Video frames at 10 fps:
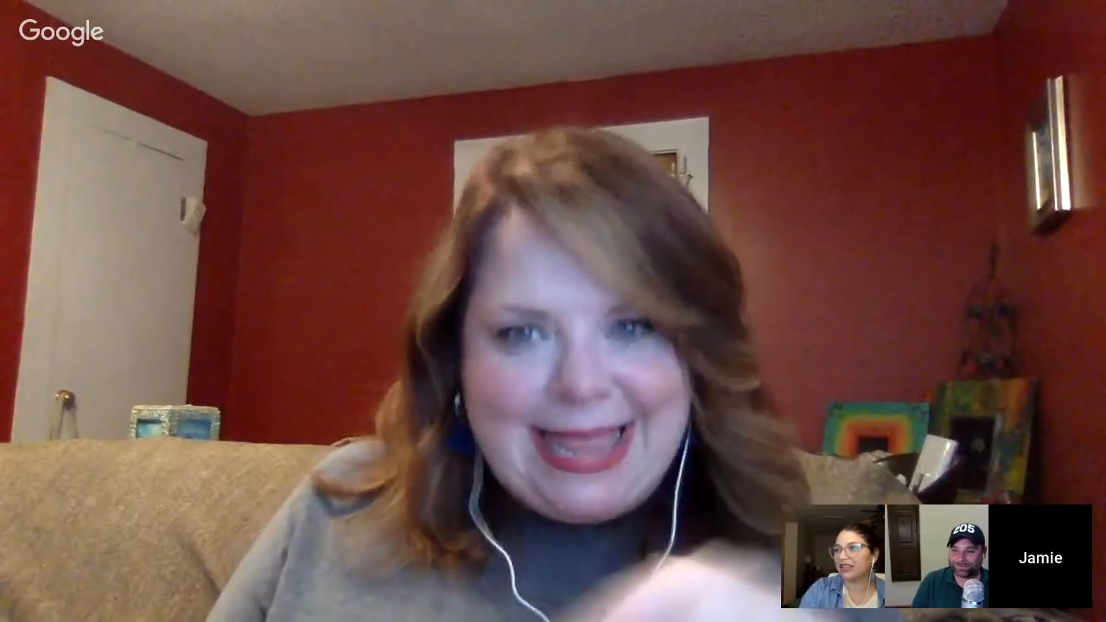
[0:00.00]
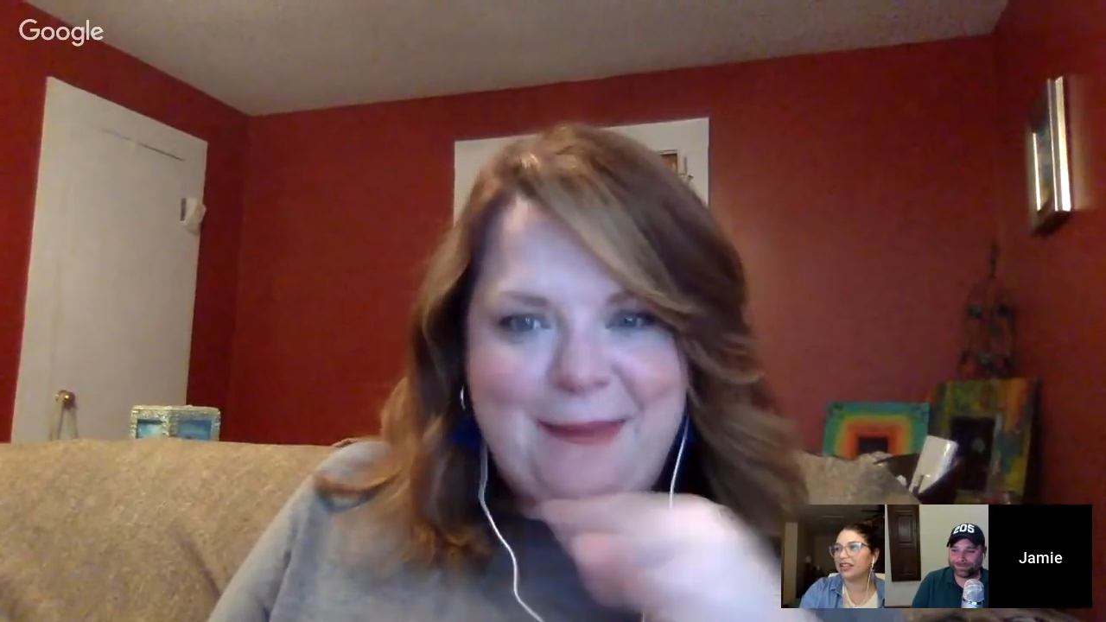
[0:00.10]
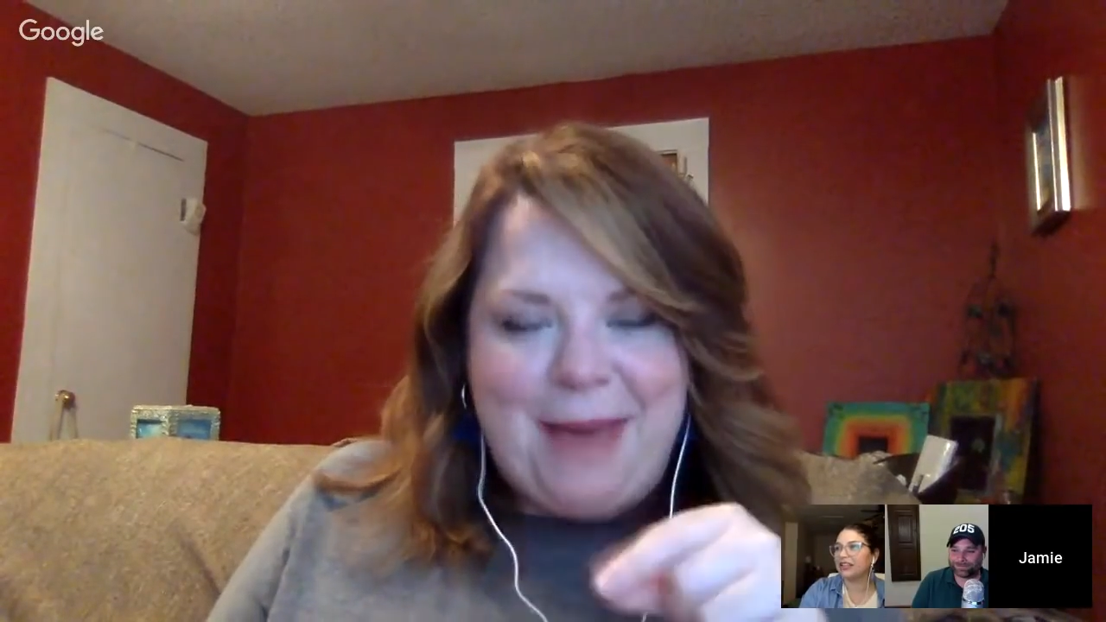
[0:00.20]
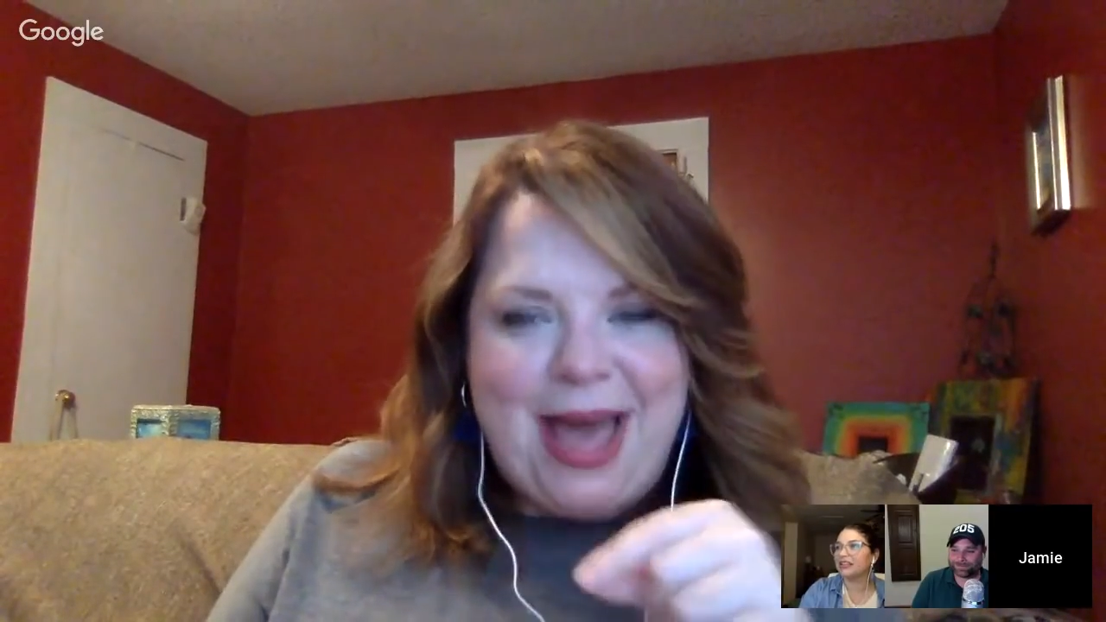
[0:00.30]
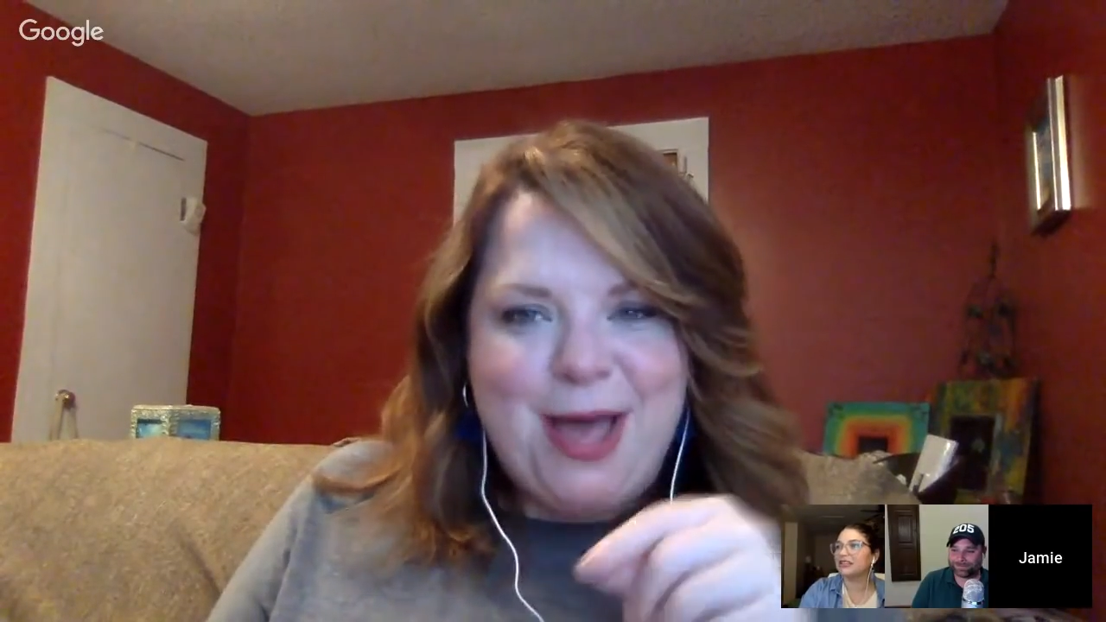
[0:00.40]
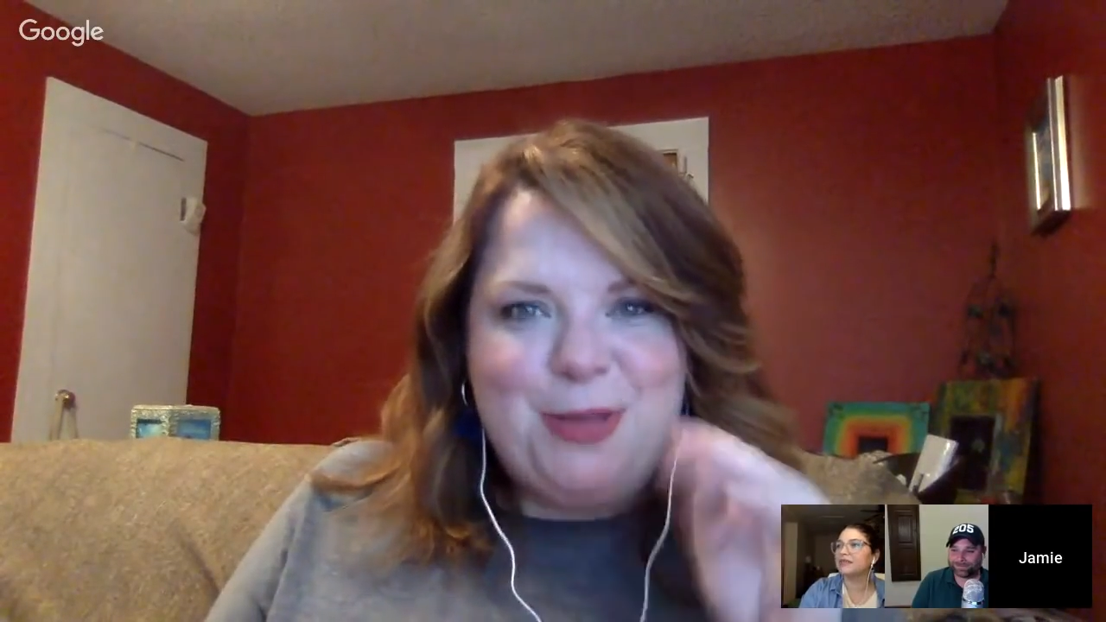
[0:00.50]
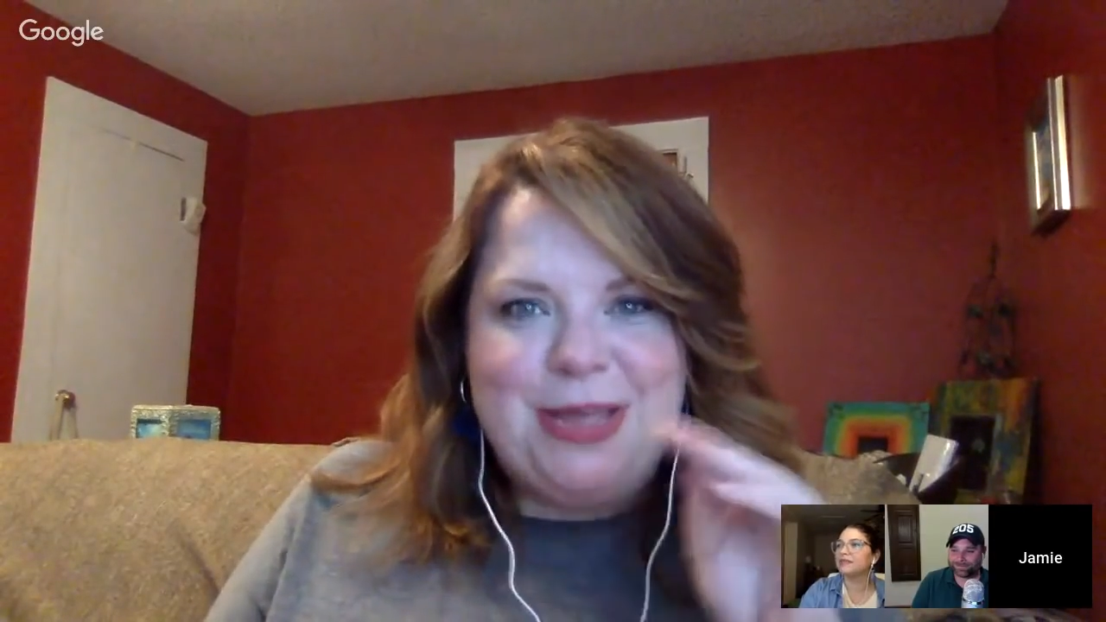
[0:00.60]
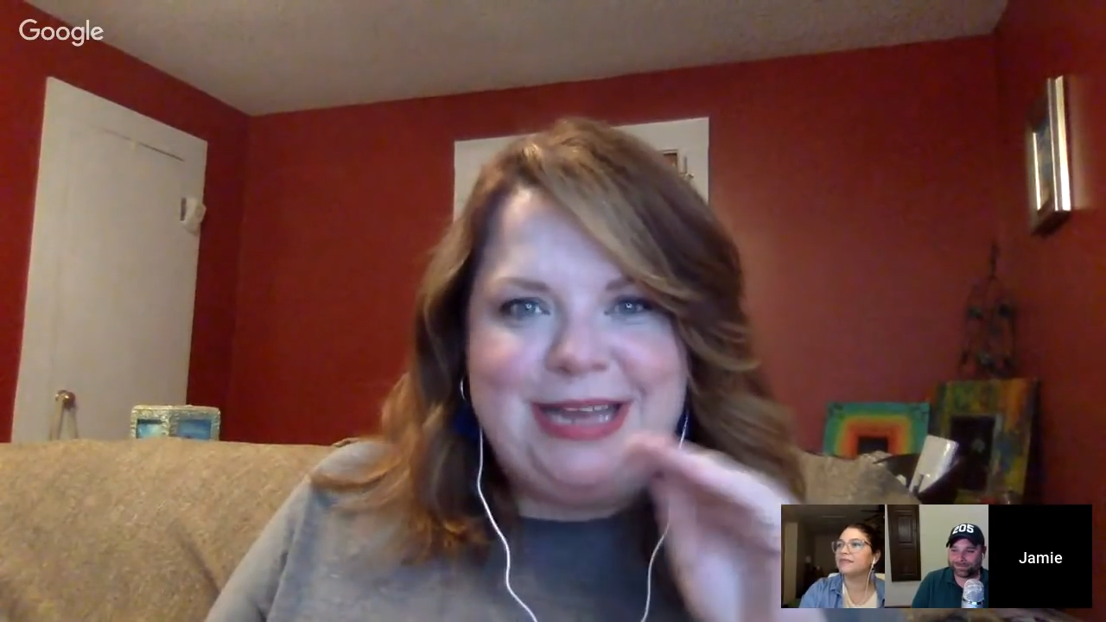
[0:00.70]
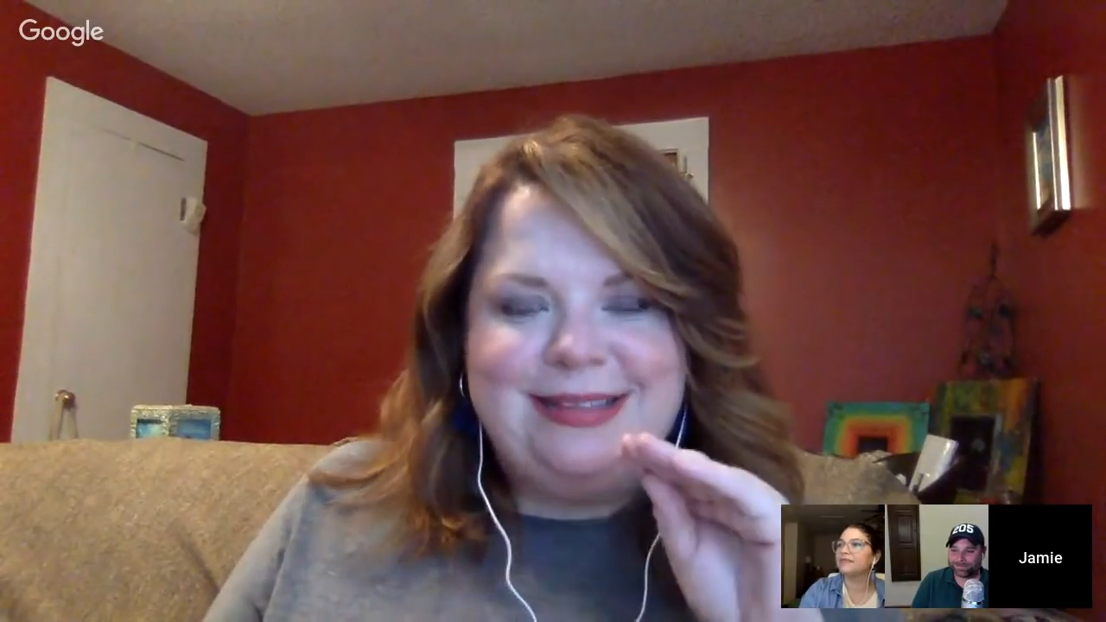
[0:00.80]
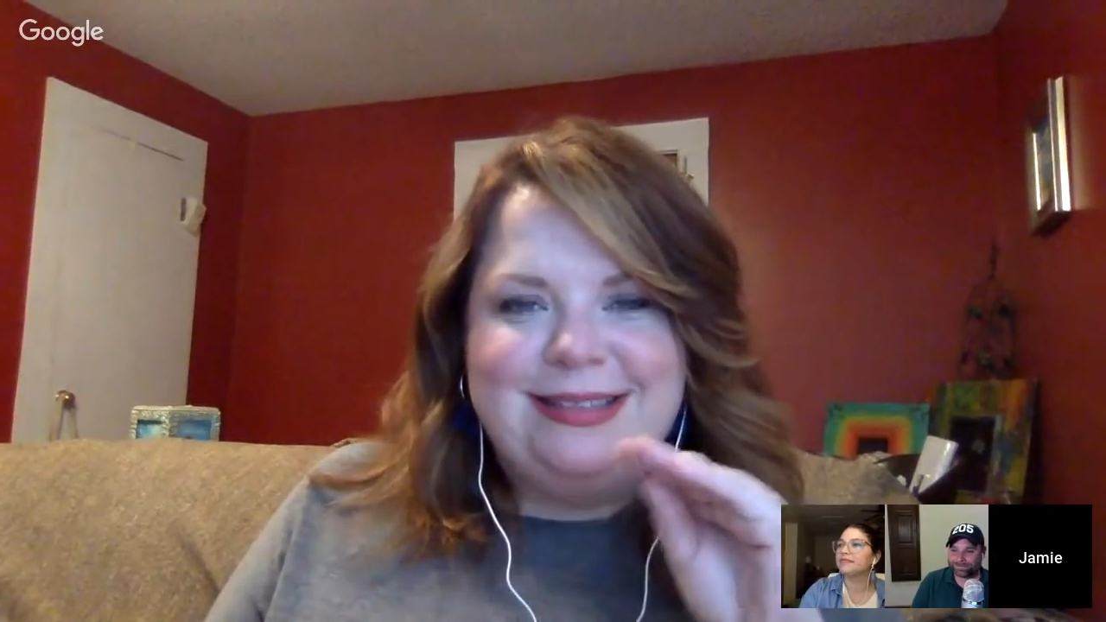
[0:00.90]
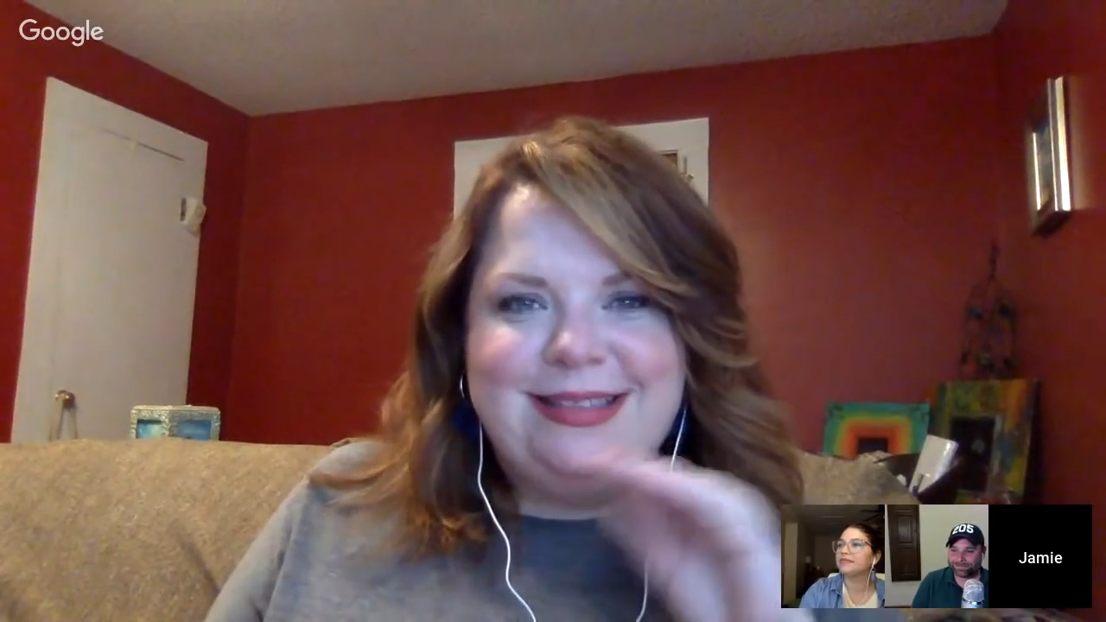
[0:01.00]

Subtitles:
that bio that